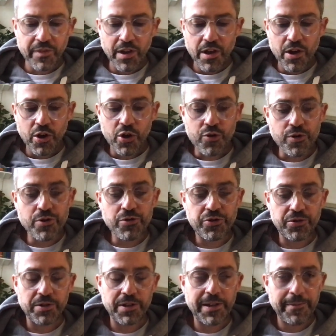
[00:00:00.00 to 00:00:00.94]

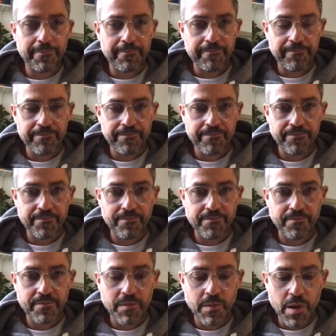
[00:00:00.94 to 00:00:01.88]
Crucially,
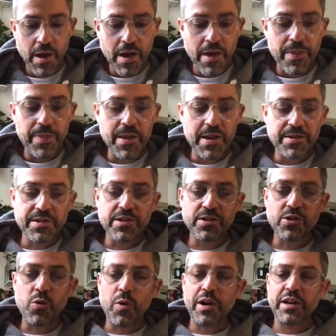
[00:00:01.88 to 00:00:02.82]
this is
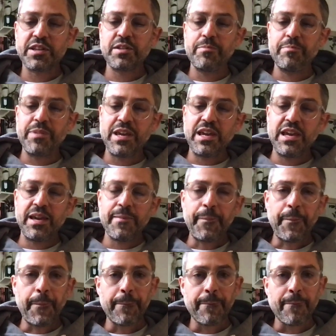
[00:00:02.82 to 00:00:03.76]
going to be
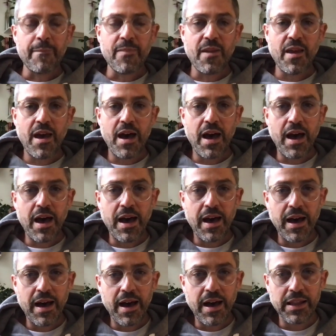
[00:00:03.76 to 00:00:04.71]

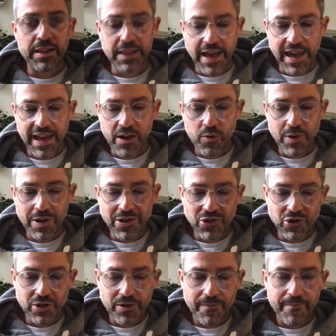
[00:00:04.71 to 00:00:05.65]
a language,
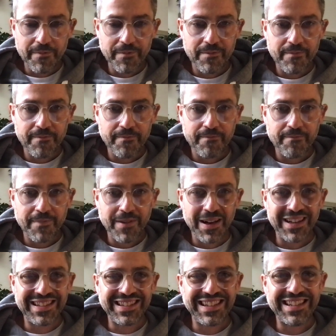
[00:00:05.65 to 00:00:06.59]
a
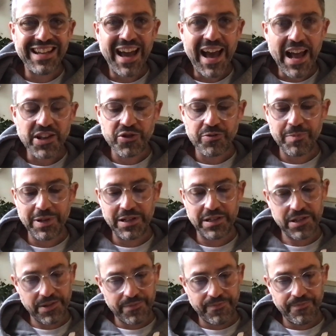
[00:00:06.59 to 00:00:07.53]
detachment,
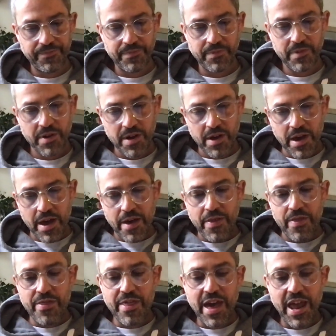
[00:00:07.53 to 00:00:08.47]

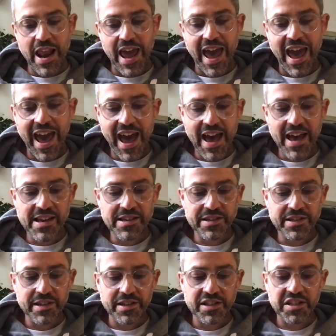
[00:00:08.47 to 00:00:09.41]
that has
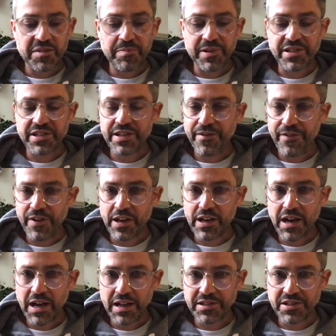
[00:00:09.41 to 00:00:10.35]
specific
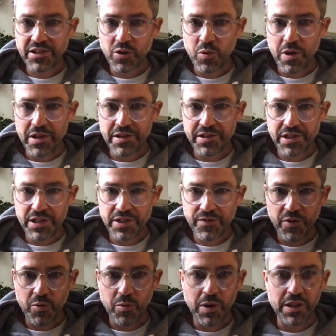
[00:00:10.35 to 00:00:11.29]
consequences for
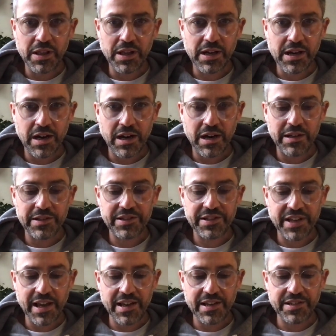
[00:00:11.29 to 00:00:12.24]
what Lacan
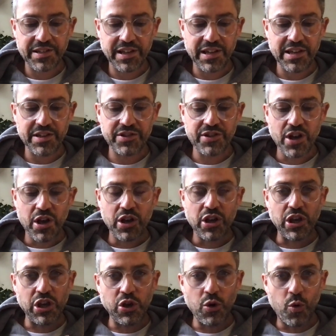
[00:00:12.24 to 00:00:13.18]
says is
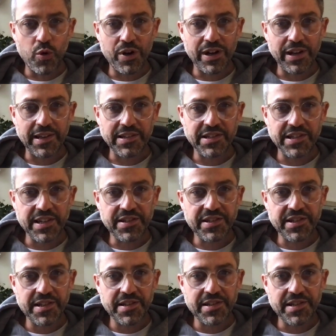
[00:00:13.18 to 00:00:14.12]
your
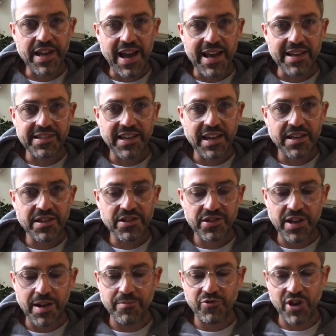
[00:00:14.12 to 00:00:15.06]
existence as a
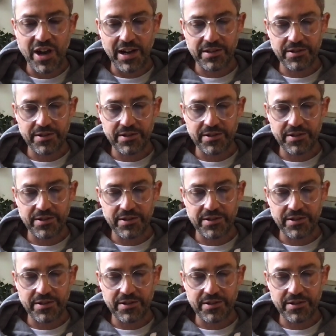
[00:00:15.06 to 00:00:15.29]
subject